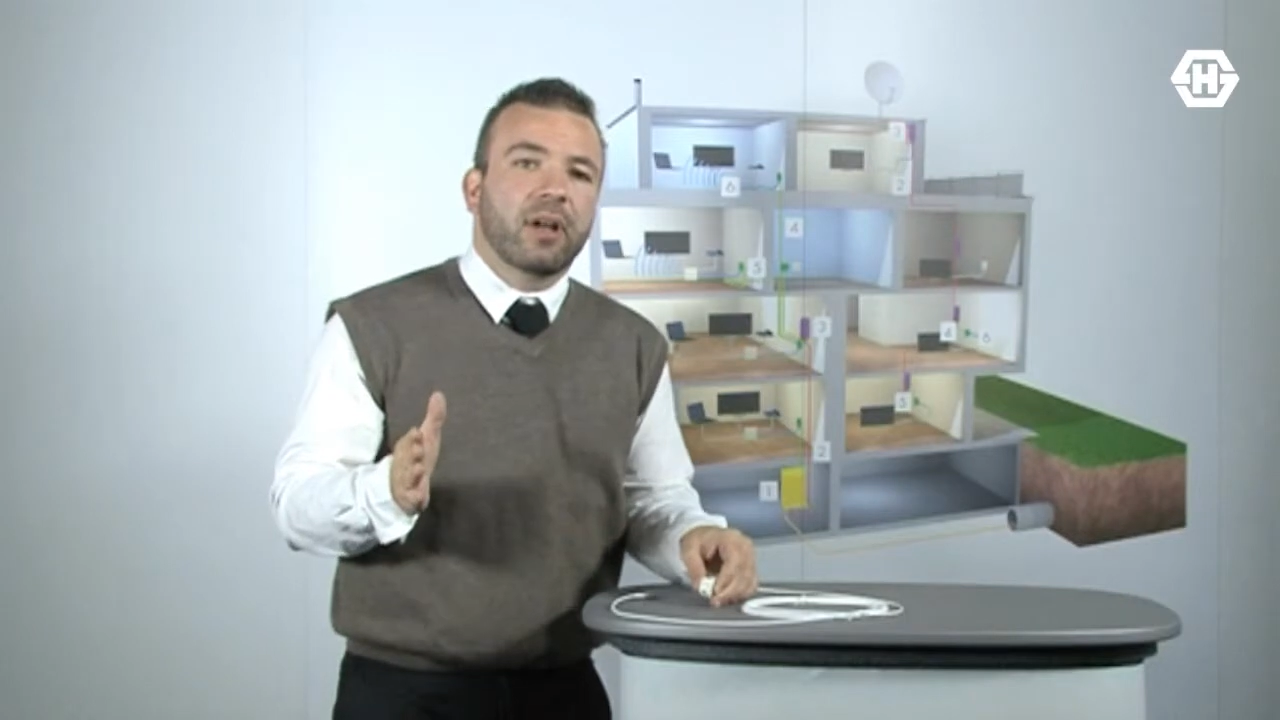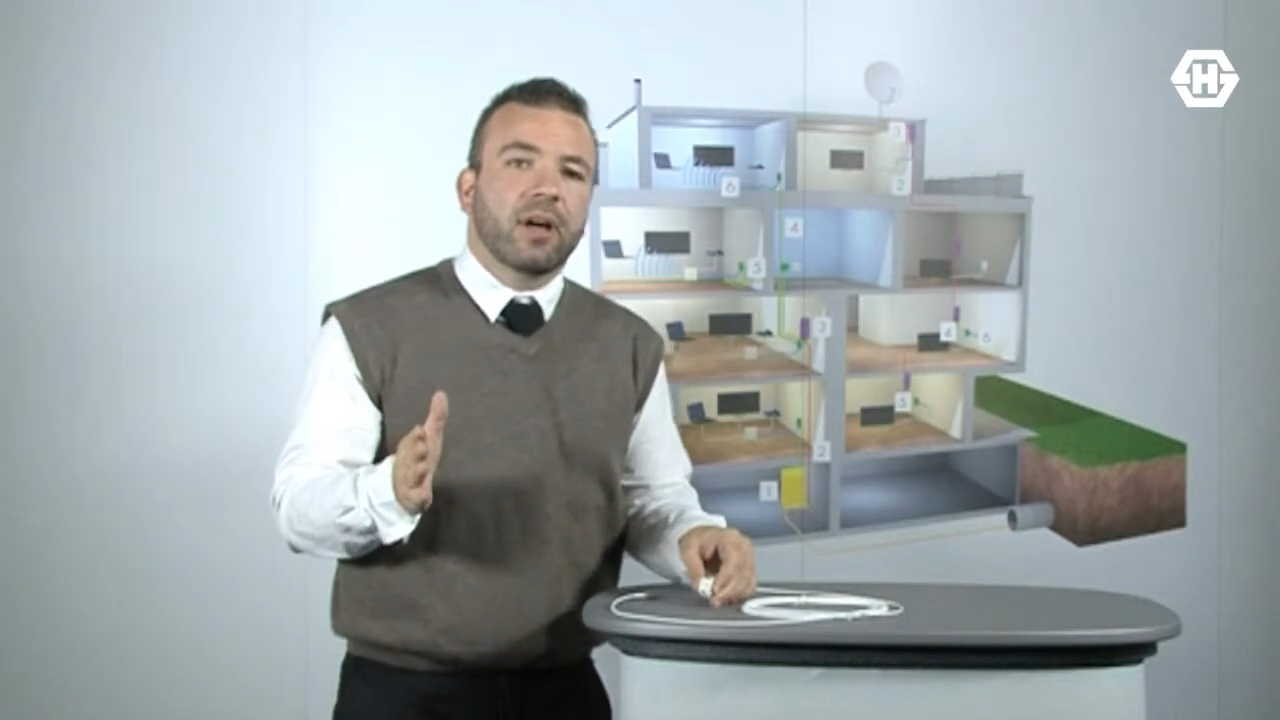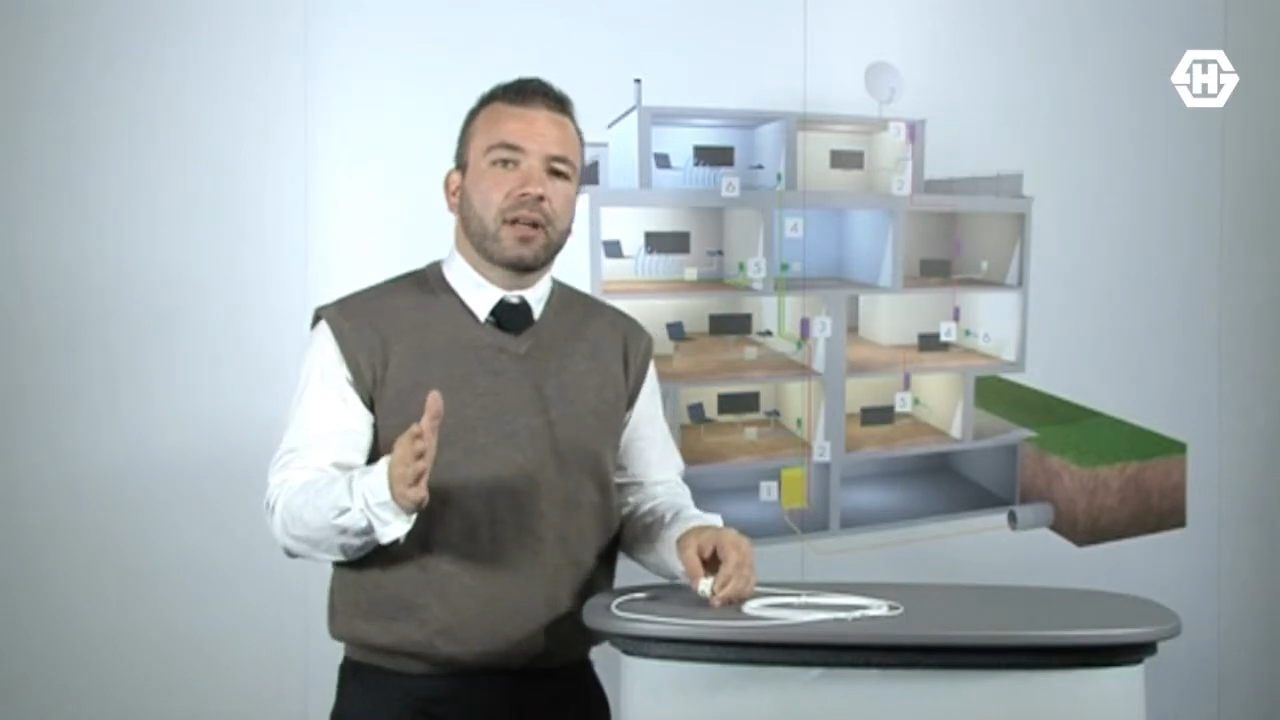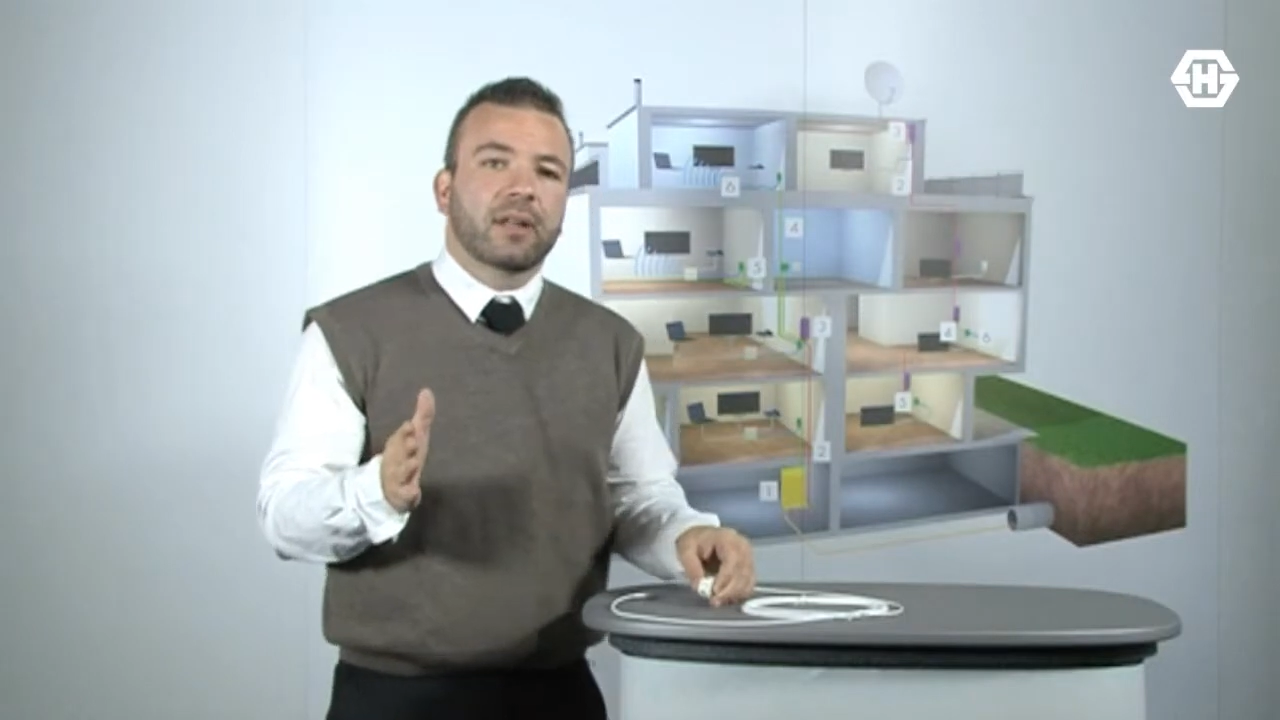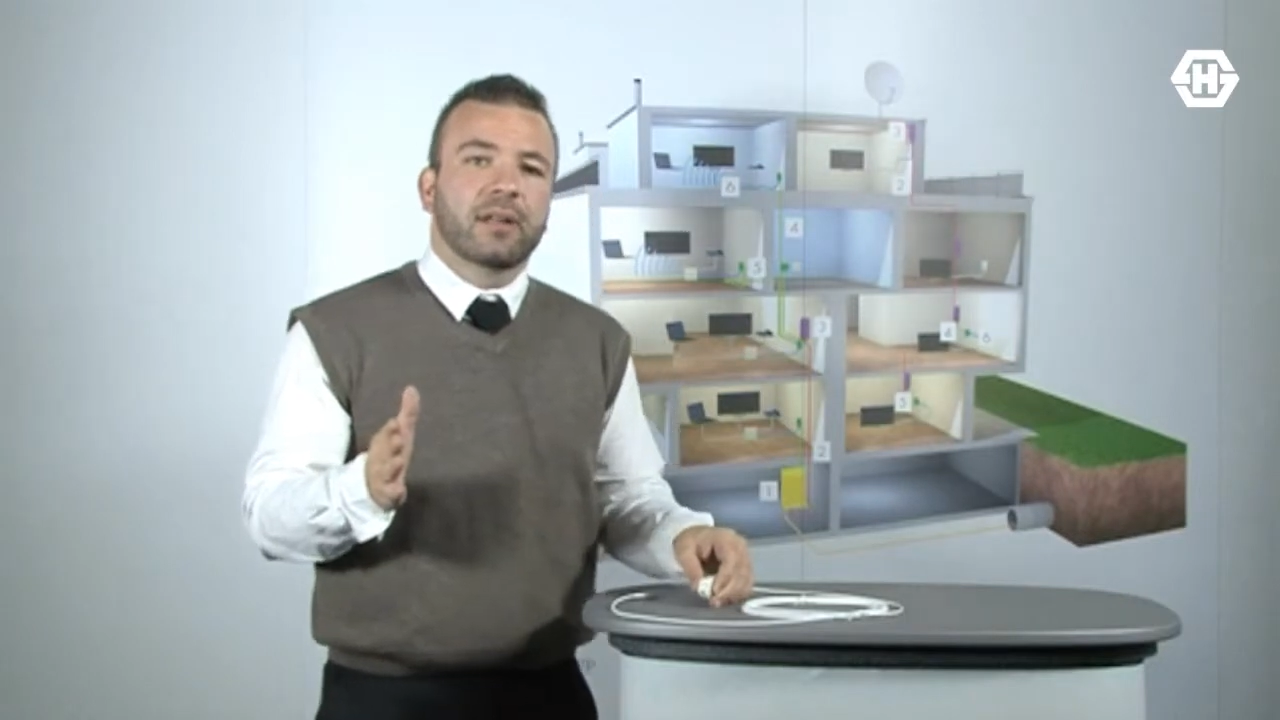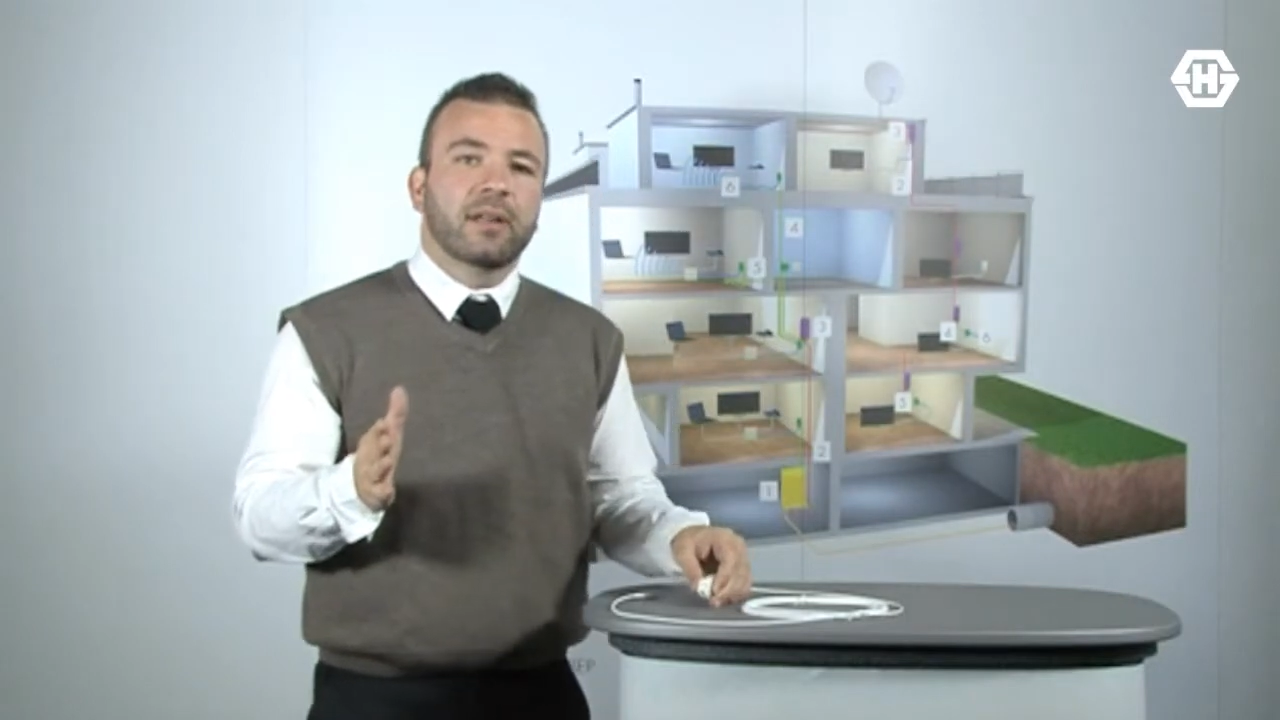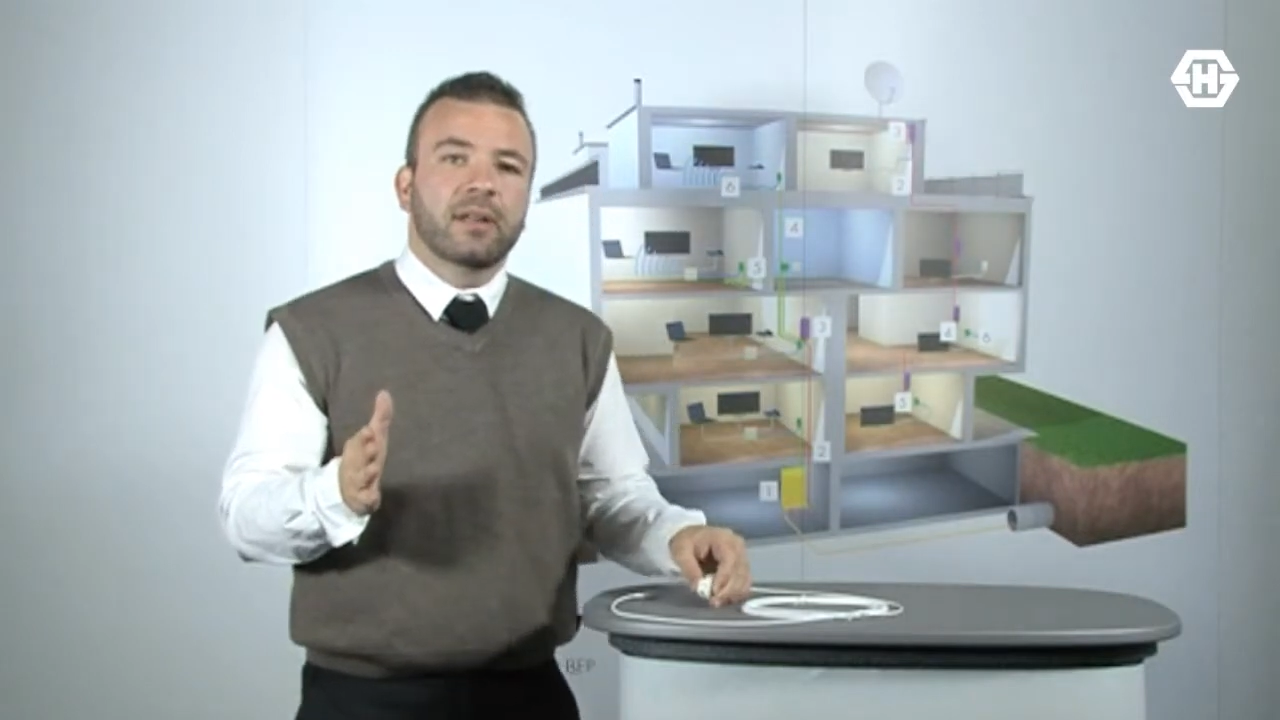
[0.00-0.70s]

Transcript: locked.